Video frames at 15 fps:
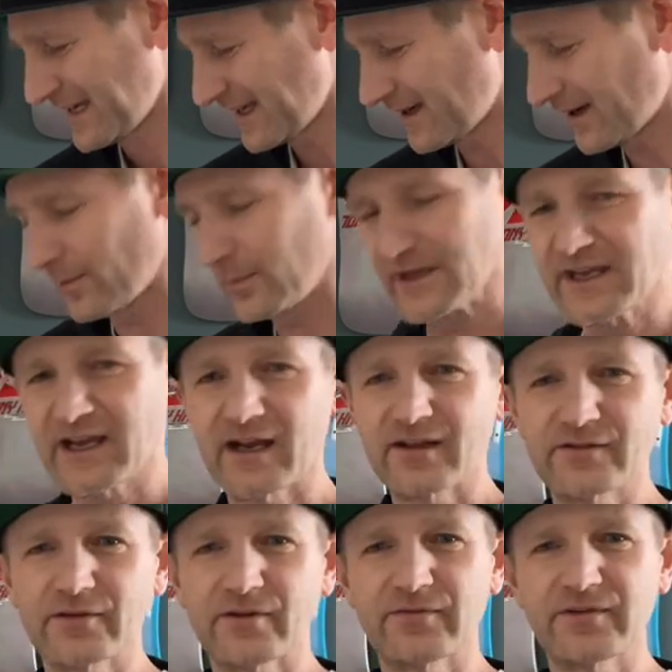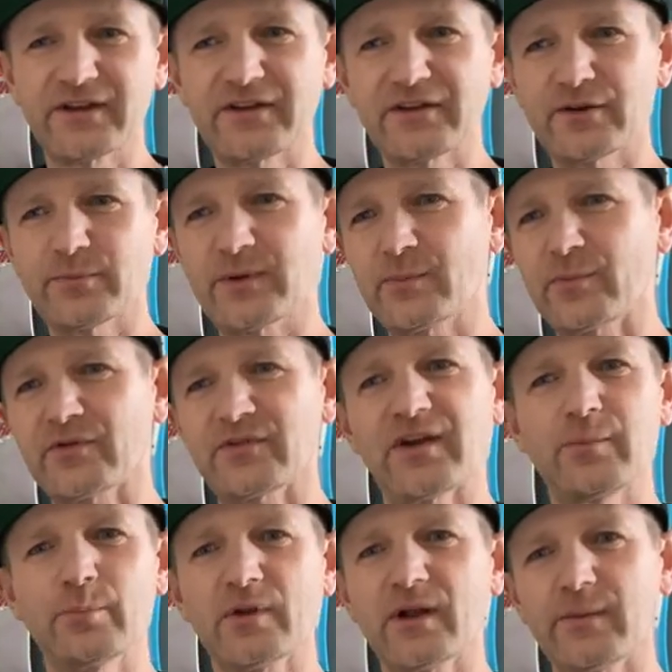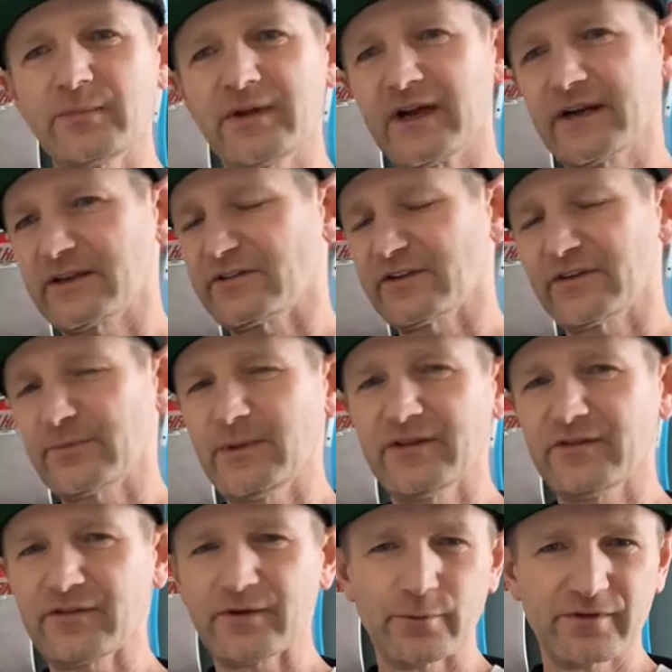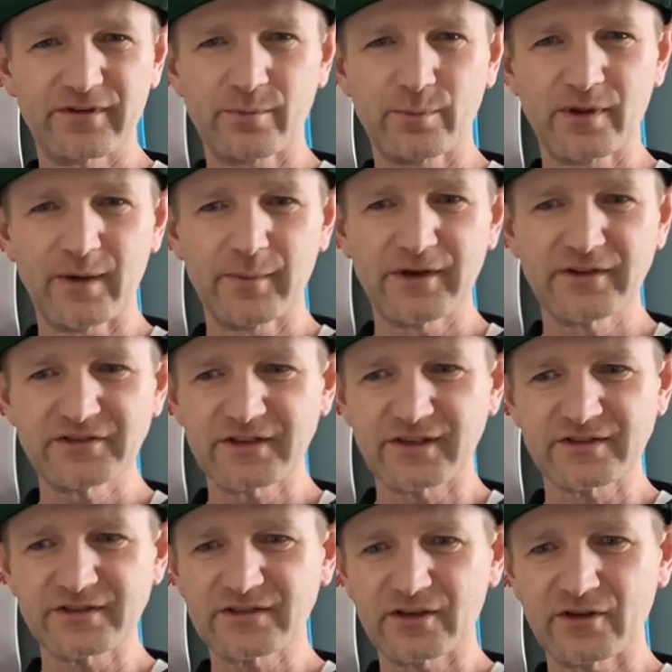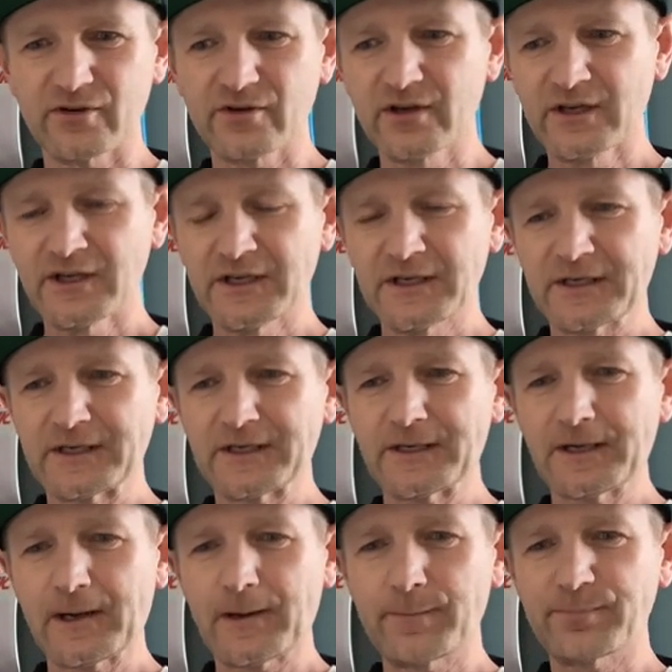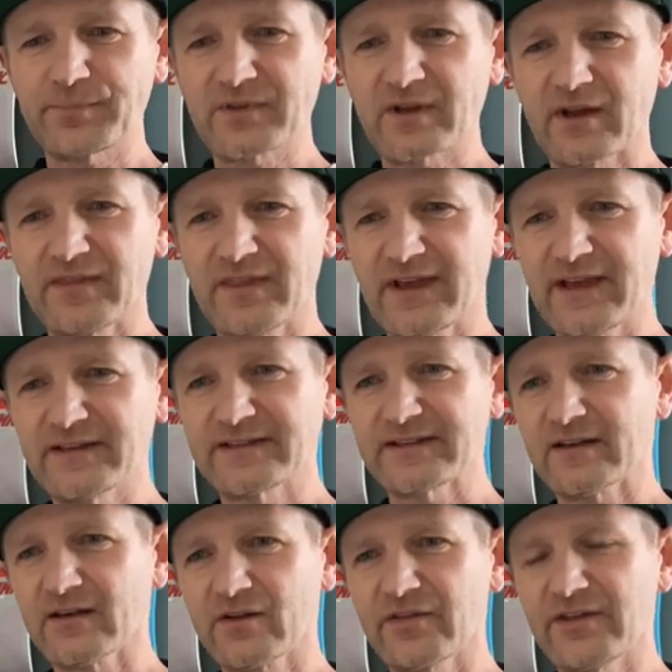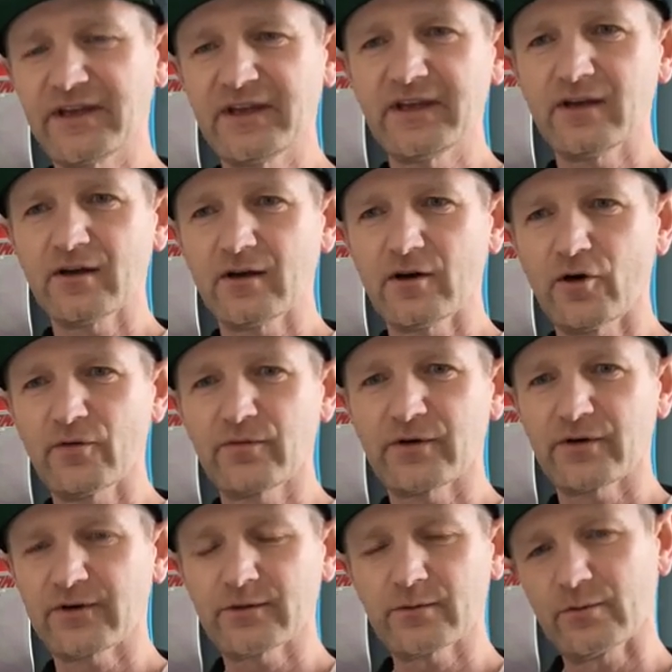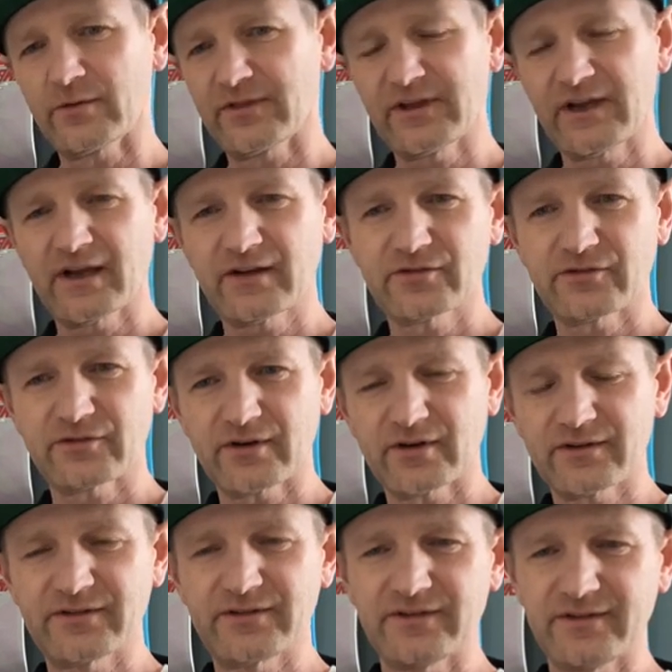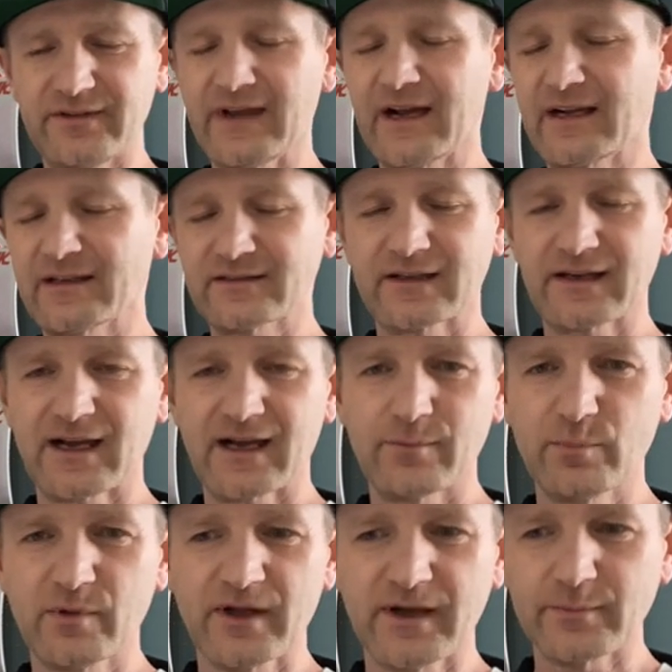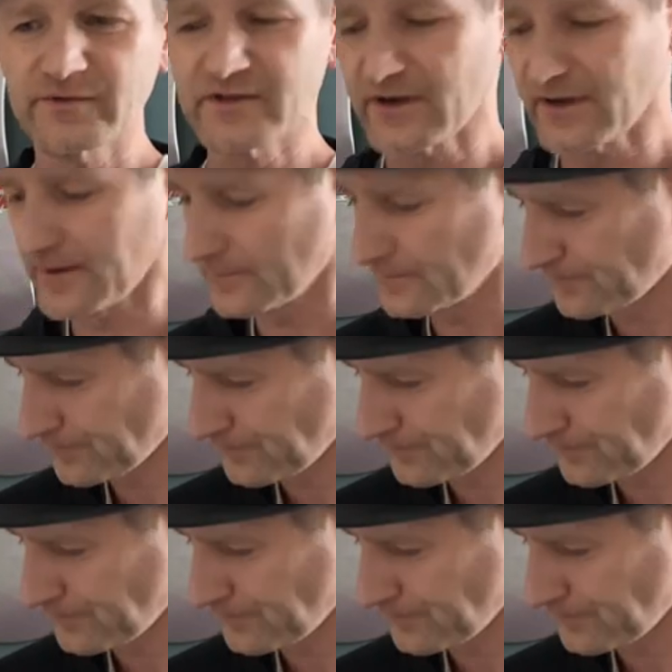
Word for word: Uh, but yeah, so if you hear people say blem deck, it just means there was a blemish. And so um, they sell the over or the extra decks that had blems on them.